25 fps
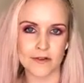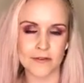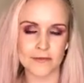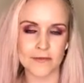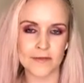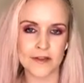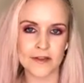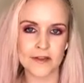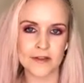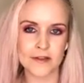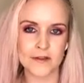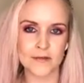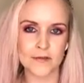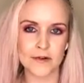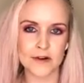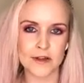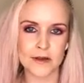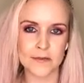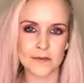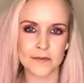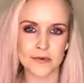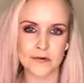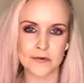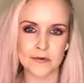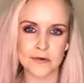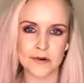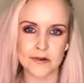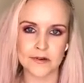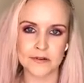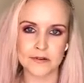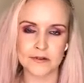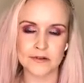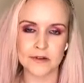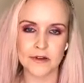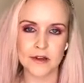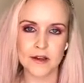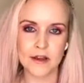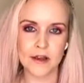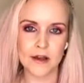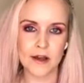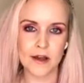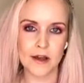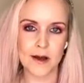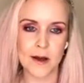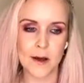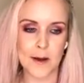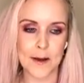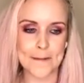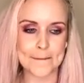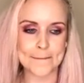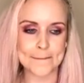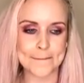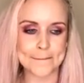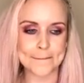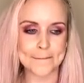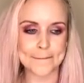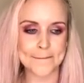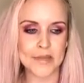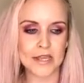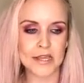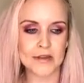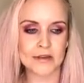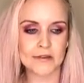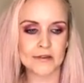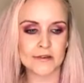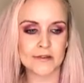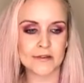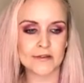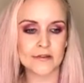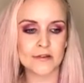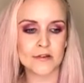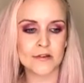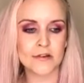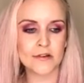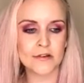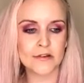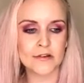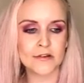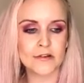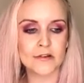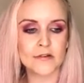I think it's really important because, you know,